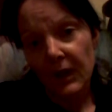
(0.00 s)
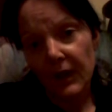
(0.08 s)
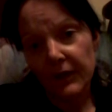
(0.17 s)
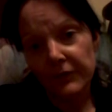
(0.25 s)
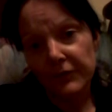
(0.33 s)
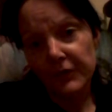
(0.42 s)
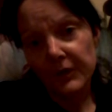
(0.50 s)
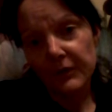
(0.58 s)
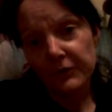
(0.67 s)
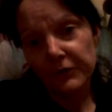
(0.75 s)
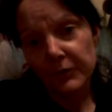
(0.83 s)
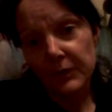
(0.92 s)
And
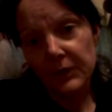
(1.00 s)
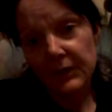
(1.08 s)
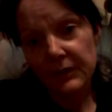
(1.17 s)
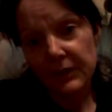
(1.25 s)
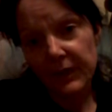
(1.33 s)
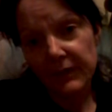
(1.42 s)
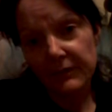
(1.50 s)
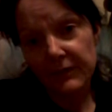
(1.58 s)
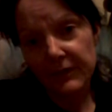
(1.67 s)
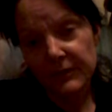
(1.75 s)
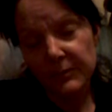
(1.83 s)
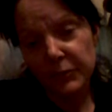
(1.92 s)
Joshua, he's
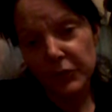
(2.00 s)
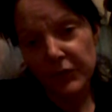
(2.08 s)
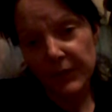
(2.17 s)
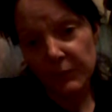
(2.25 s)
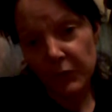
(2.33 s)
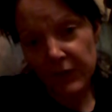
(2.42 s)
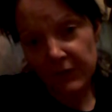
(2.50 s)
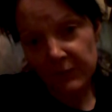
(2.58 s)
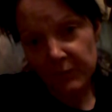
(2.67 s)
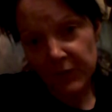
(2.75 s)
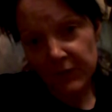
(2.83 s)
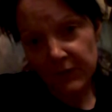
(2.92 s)
got the pretty
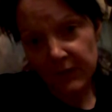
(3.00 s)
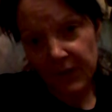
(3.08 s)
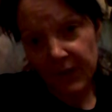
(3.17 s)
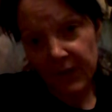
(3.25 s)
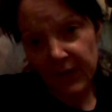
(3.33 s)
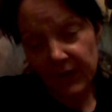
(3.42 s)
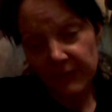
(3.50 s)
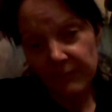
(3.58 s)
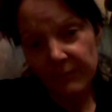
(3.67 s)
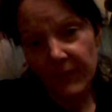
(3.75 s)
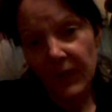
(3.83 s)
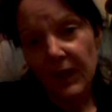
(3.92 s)
weather birthday.
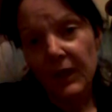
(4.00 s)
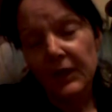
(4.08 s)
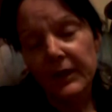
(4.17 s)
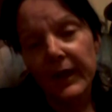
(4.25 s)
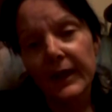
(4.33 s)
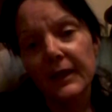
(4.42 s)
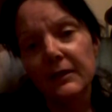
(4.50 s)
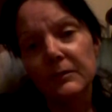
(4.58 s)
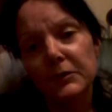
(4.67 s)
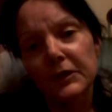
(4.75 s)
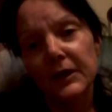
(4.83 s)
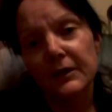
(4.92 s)

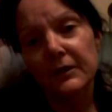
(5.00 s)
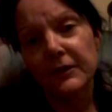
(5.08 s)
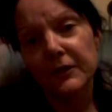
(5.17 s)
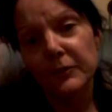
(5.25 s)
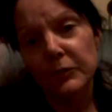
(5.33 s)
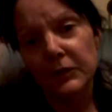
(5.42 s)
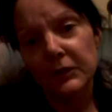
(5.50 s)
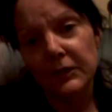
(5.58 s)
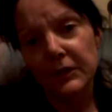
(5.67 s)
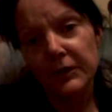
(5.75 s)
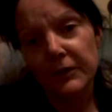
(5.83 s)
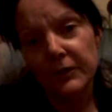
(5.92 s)
Caleb's got a good one
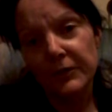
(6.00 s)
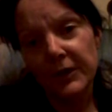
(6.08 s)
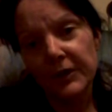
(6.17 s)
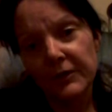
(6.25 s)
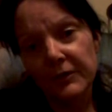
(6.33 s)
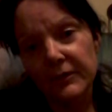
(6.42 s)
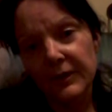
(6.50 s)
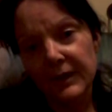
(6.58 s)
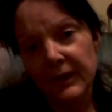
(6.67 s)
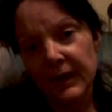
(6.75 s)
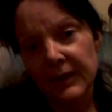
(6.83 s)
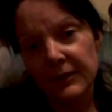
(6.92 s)
too, usually
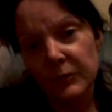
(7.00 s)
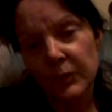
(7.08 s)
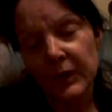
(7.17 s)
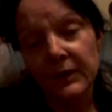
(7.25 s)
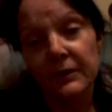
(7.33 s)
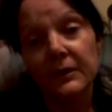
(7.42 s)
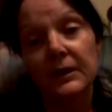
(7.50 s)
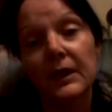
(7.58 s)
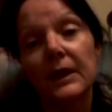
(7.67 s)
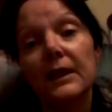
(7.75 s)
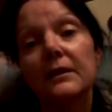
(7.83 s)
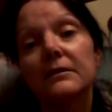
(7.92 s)
nice weather, and
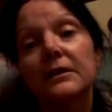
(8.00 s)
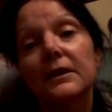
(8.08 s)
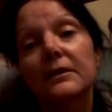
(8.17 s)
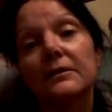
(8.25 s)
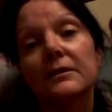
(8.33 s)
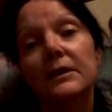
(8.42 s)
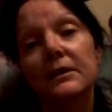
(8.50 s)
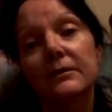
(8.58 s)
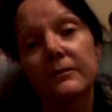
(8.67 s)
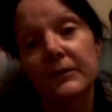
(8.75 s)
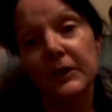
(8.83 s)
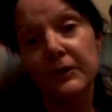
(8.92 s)
he's got a lot
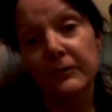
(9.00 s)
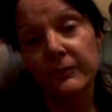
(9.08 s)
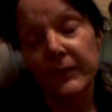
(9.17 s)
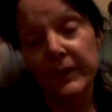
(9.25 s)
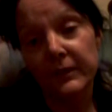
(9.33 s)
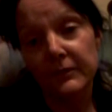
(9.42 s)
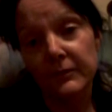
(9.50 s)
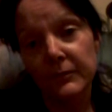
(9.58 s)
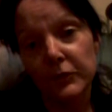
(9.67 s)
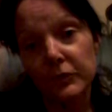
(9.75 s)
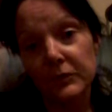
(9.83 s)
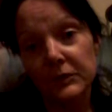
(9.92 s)
of fall
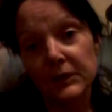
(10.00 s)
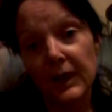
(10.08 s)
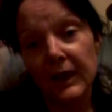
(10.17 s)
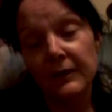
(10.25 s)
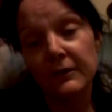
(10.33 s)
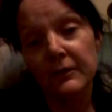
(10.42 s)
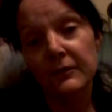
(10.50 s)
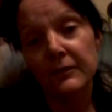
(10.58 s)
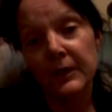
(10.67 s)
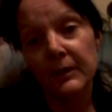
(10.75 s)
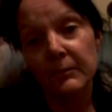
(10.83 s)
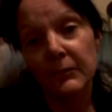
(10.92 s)
festivals. I
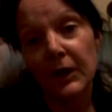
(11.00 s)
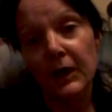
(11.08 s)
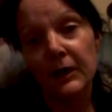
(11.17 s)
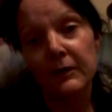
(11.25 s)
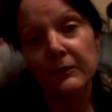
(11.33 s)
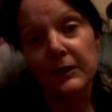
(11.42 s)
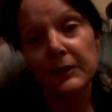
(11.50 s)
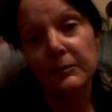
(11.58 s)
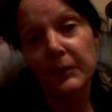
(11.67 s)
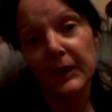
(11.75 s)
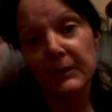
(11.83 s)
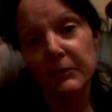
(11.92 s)
told him all these
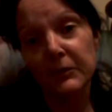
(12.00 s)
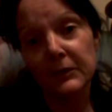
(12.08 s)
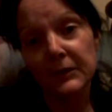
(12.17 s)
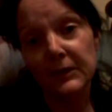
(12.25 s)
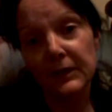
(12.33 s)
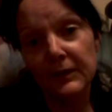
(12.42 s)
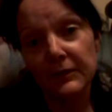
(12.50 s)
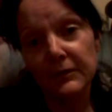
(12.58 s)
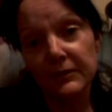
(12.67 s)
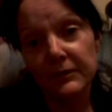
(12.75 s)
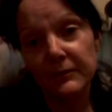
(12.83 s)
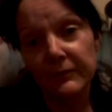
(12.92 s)
people at
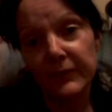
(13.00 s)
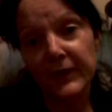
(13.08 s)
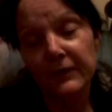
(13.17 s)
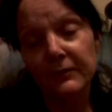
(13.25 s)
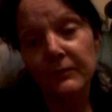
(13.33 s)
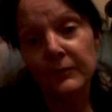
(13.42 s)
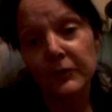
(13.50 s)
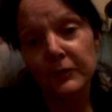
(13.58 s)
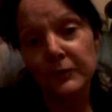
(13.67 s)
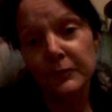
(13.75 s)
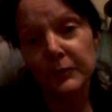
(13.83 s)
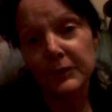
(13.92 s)
these
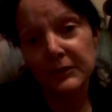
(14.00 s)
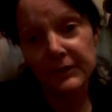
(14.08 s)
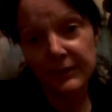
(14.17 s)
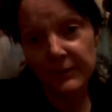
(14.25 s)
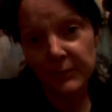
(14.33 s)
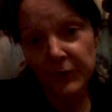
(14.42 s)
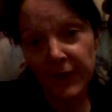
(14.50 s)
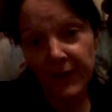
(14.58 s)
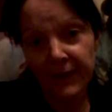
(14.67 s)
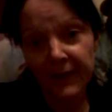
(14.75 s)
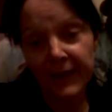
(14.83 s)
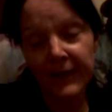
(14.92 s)
festivals were
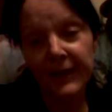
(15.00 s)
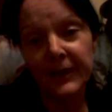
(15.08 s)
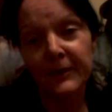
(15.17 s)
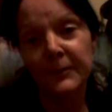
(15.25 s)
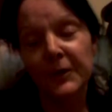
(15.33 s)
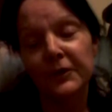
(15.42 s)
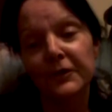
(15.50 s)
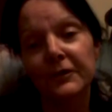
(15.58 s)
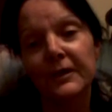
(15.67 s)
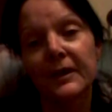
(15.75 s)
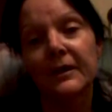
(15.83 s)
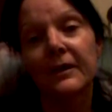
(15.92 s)
celebrating him and
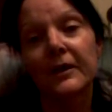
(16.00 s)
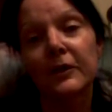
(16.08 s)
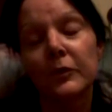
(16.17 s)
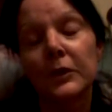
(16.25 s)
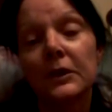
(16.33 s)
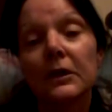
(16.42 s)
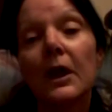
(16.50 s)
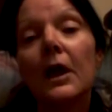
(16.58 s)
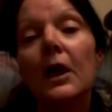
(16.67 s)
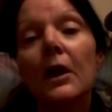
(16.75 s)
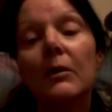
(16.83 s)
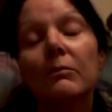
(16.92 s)
just didn't know it.
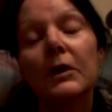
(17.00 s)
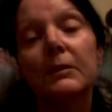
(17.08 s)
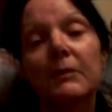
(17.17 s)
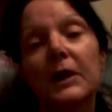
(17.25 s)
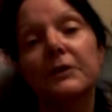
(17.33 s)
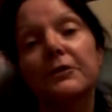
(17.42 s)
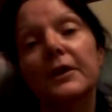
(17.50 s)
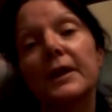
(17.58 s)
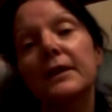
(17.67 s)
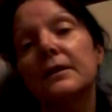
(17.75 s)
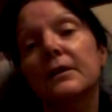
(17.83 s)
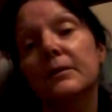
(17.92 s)
But my
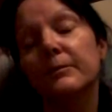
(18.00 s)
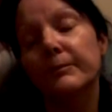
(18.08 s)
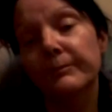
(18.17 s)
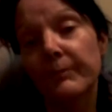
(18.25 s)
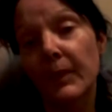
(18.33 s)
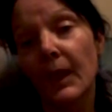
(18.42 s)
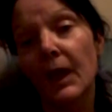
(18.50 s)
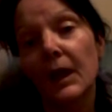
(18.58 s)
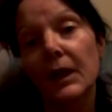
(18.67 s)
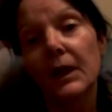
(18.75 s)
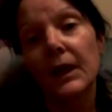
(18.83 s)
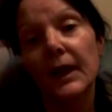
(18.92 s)
Jacob,
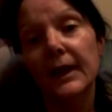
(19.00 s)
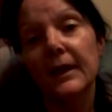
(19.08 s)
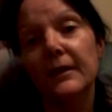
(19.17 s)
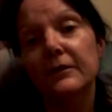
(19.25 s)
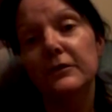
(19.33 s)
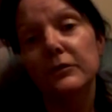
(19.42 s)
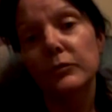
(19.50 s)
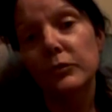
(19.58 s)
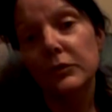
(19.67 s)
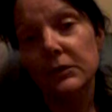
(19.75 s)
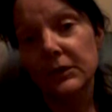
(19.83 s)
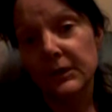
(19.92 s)
he is the
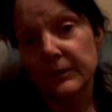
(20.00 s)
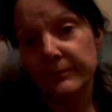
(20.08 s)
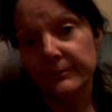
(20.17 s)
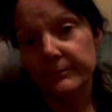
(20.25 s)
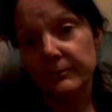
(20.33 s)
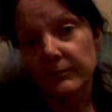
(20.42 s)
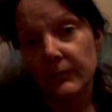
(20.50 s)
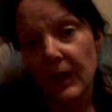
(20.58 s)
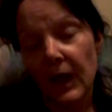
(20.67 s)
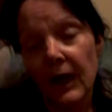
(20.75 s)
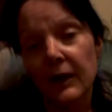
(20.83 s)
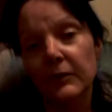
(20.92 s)
one
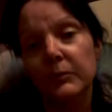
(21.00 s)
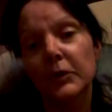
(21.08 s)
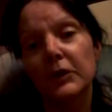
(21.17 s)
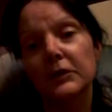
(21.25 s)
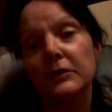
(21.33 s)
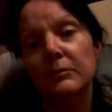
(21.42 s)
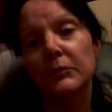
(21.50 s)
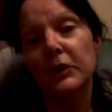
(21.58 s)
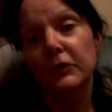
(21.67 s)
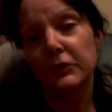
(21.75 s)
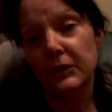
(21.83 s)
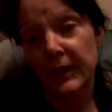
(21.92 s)
I put the
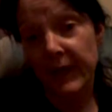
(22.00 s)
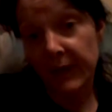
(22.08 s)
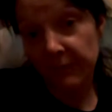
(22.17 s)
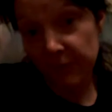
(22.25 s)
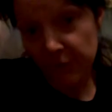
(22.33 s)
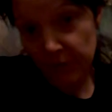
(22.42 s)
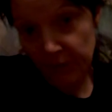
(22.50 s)
most effort